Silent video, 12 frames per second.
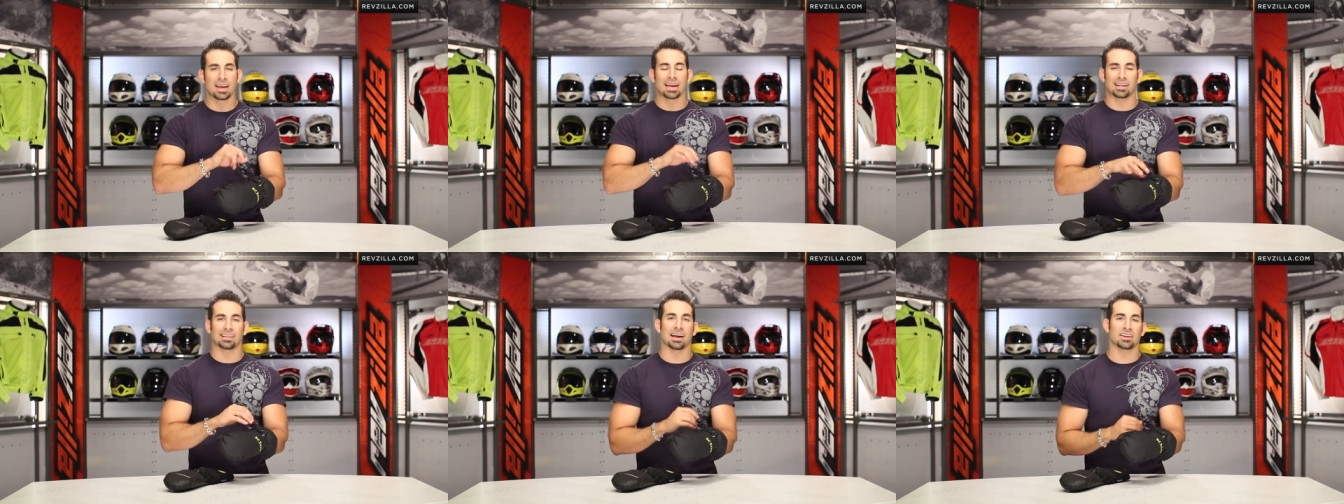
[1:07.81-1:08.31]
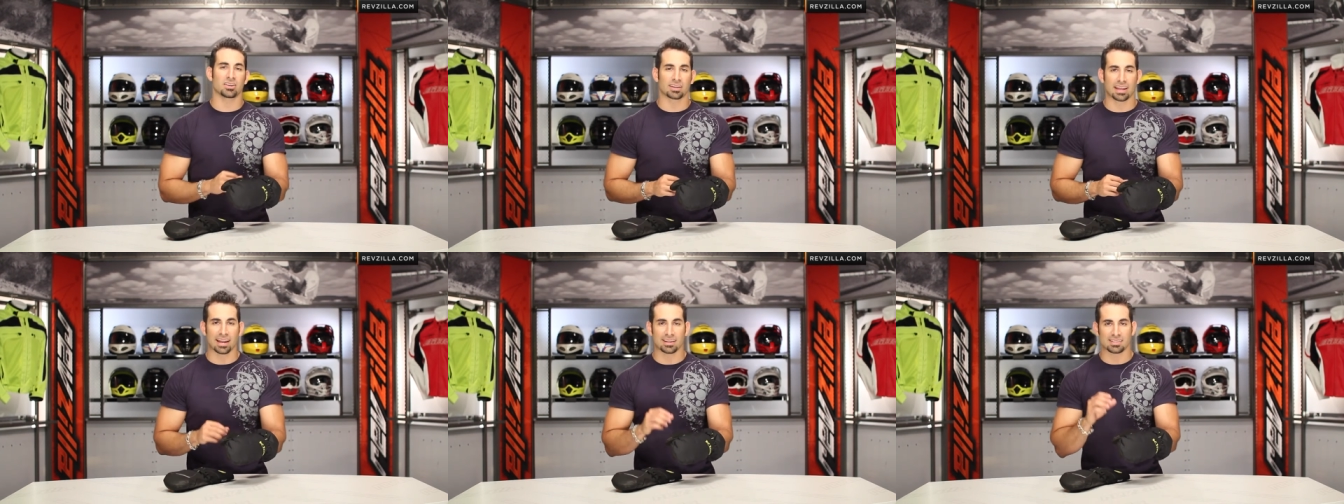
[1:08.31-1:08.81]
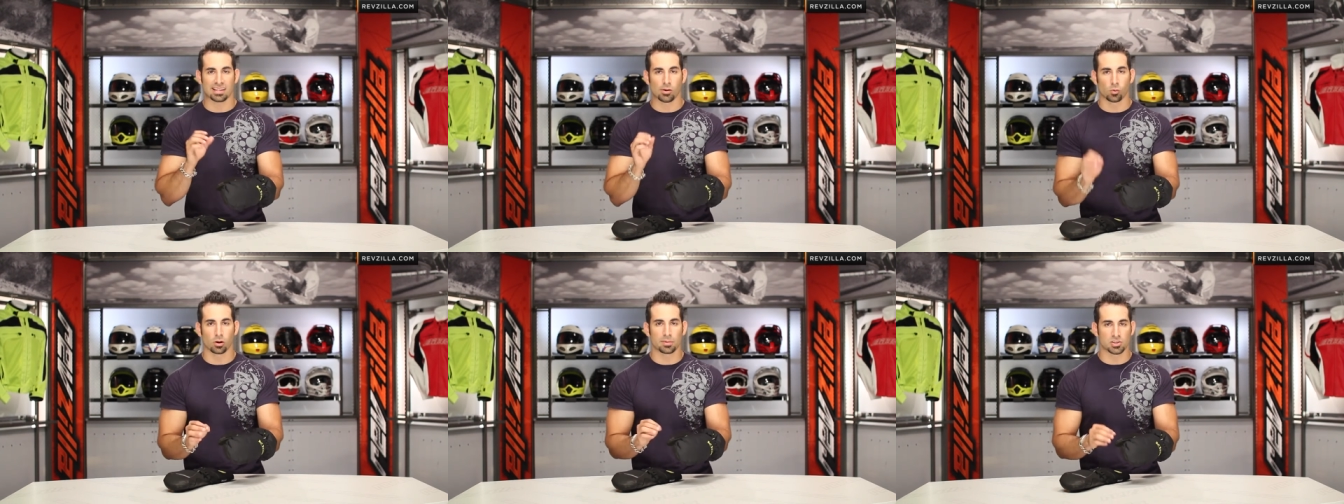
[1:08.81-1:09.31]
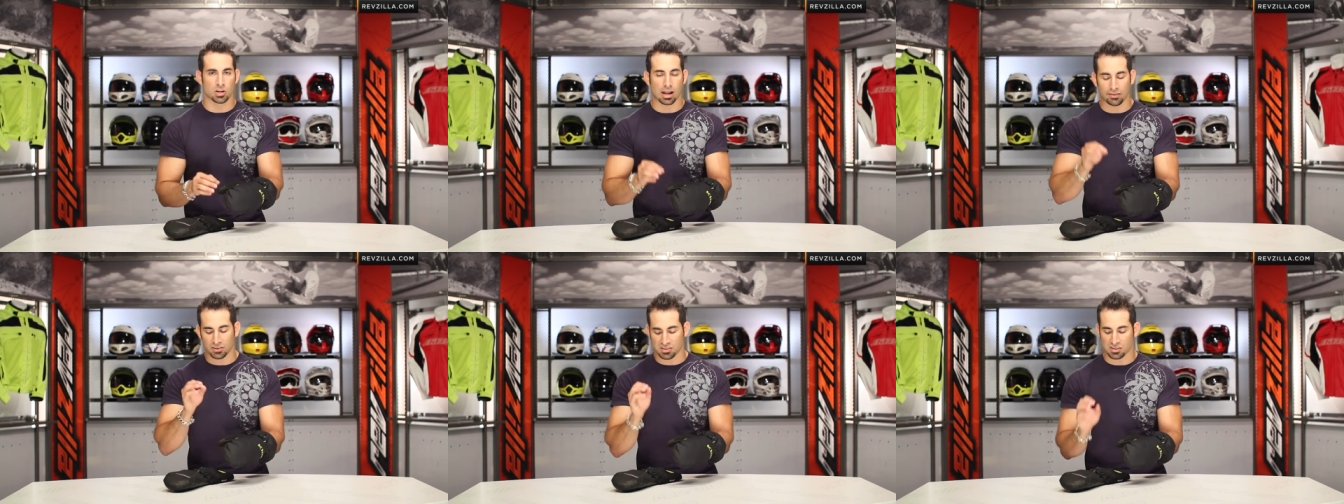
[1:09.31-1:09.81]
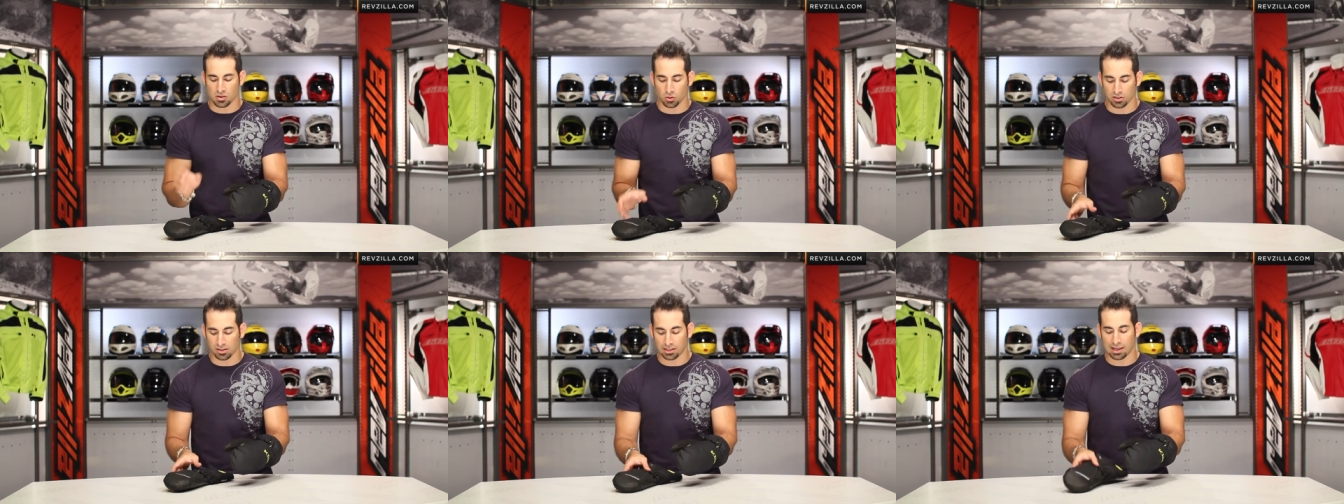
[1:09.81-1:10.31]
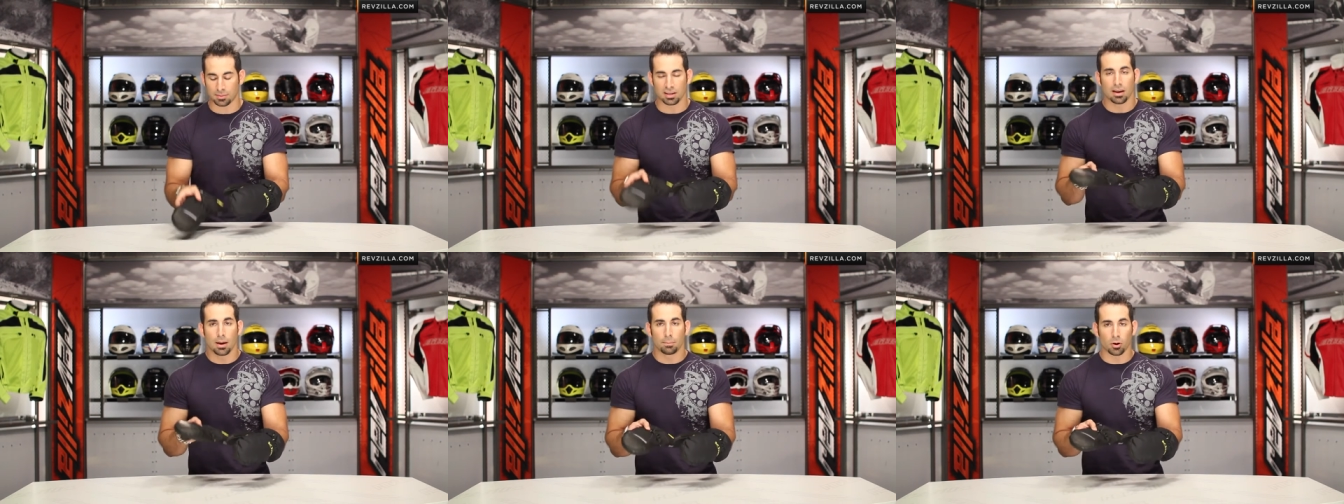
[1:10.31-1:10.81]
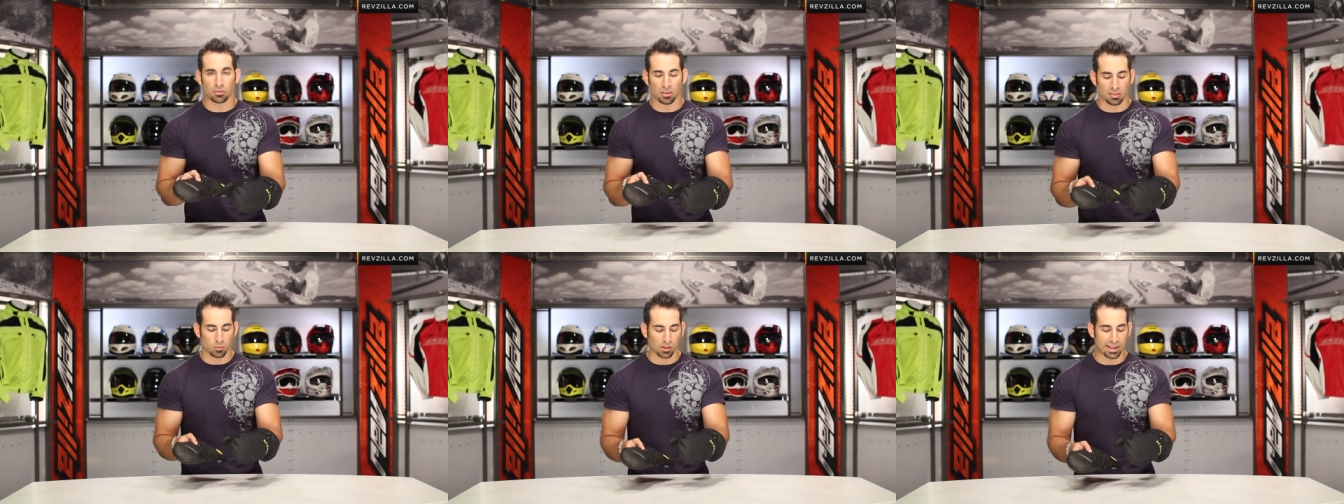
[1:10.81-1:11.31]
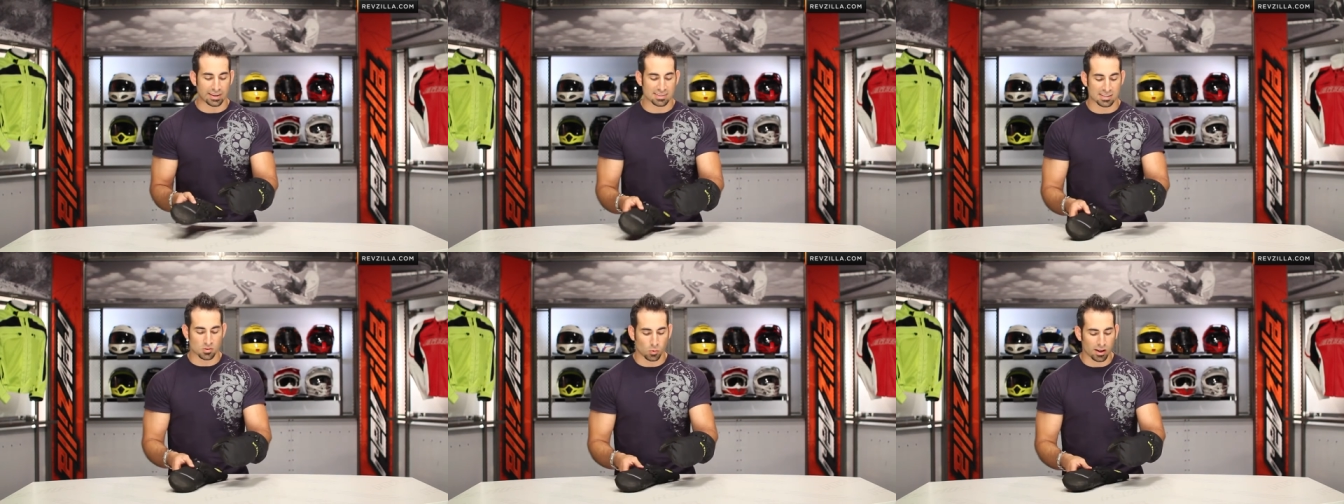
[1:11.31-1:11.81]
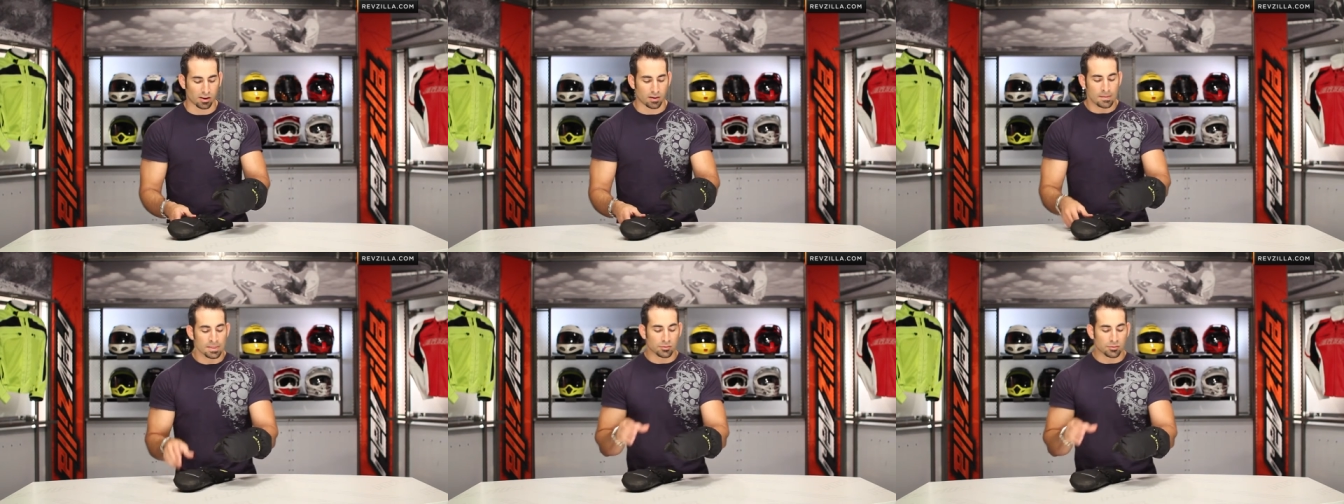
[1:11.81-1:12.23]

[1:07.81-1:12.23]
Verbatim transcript: and allow your hand to stay warm and dry versus cold and clammy, both on the ladies as well.